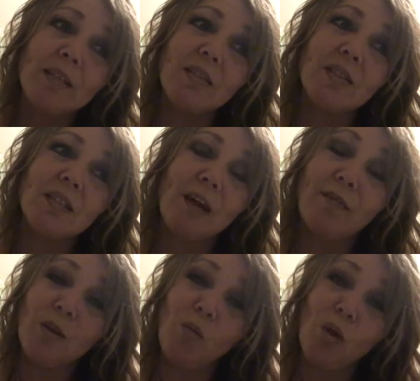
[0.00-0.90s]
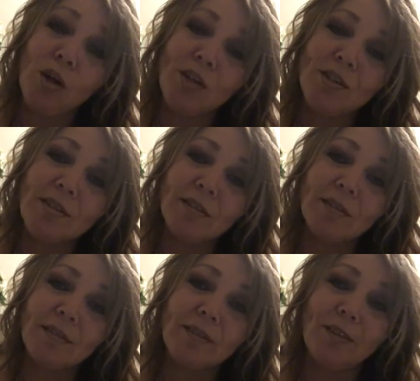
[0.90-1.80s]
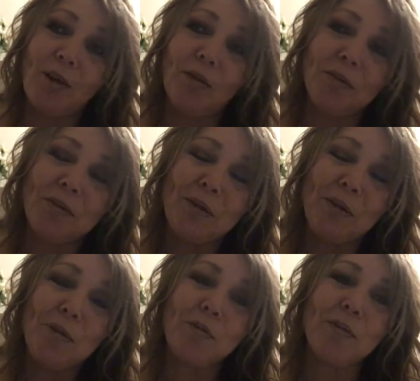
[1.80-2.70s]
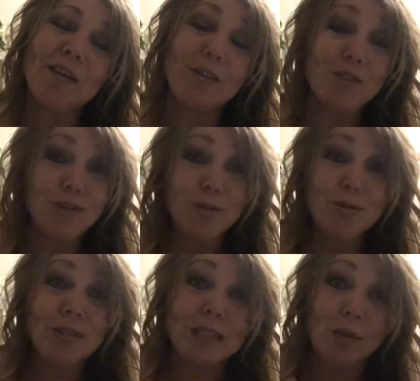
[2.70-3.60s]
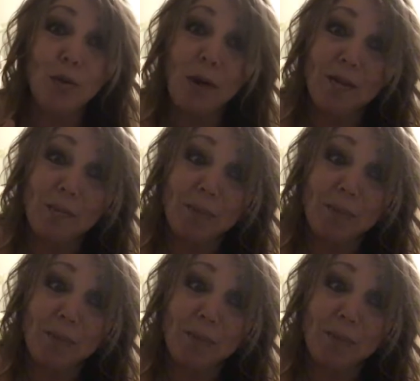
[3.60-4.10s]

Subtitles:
stuffing wars, through the years to see who had the